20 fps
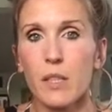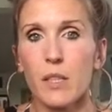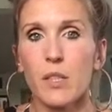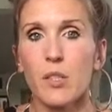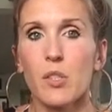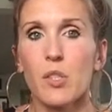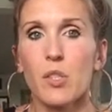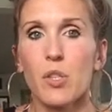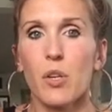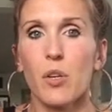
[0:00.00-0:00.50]

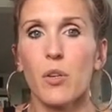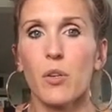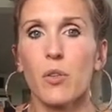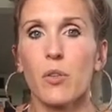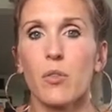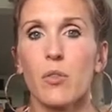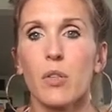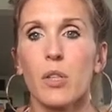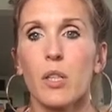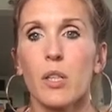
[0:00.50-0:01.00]
And
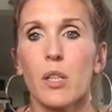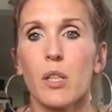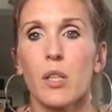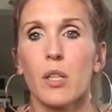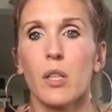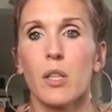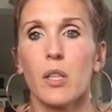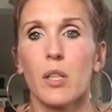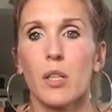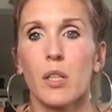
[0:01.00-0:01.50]
so
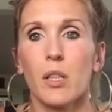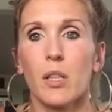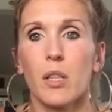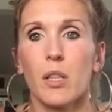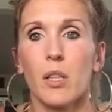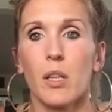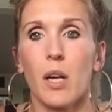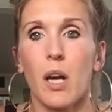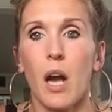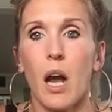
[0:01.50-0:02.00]

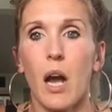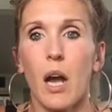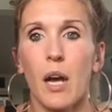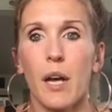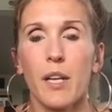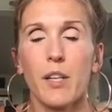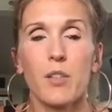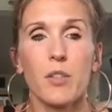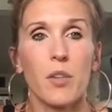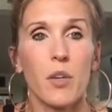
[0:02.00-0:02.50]

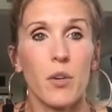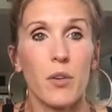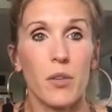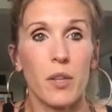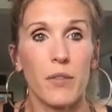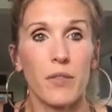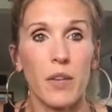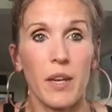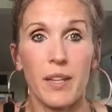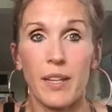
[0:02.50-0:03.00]
I know
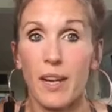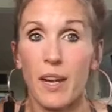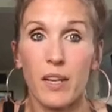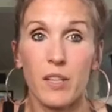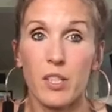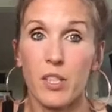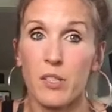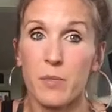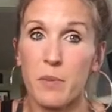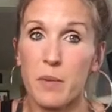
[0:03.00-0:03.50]
that that
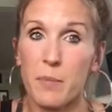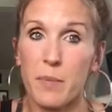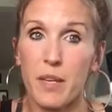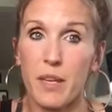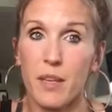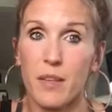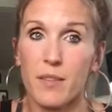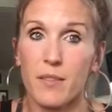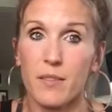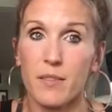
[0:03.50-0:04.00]
can't just be
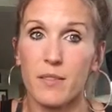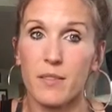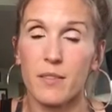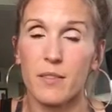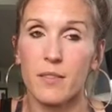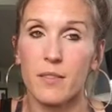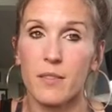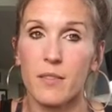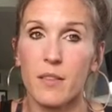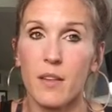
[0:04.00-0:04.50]
me.
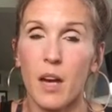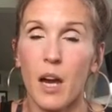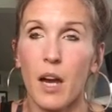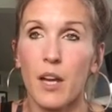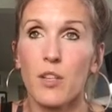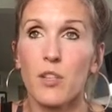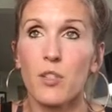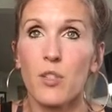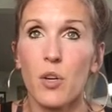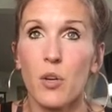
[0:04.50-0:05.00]

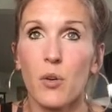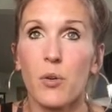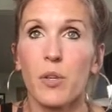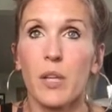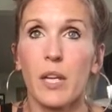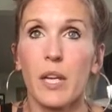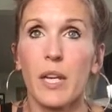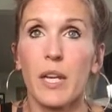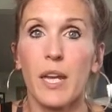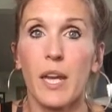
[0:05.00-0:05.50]
I know
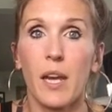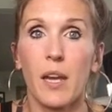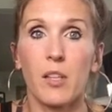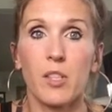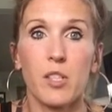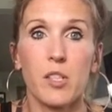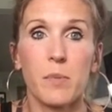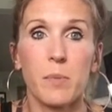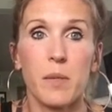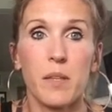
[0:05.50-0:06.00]
that I
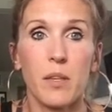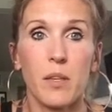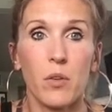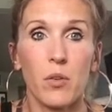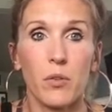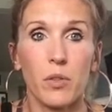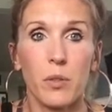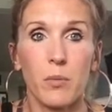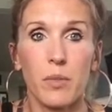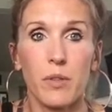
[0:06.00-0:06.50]
can't just be the
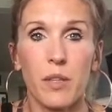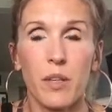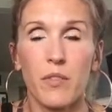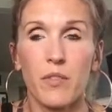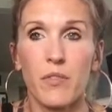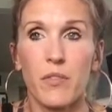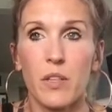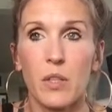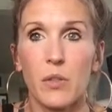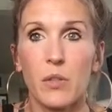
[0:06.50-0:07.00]
only one that
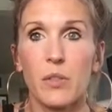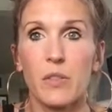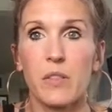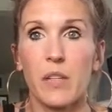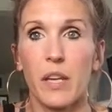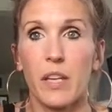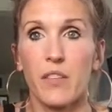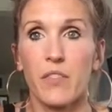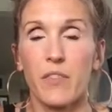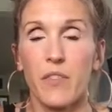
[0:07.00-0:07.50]
feels
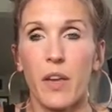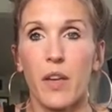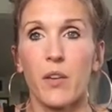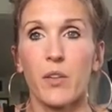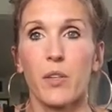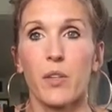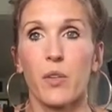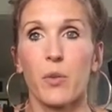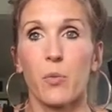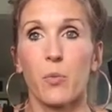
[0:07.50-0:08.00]
like
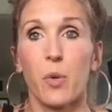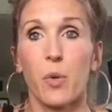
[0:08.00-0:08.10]
failure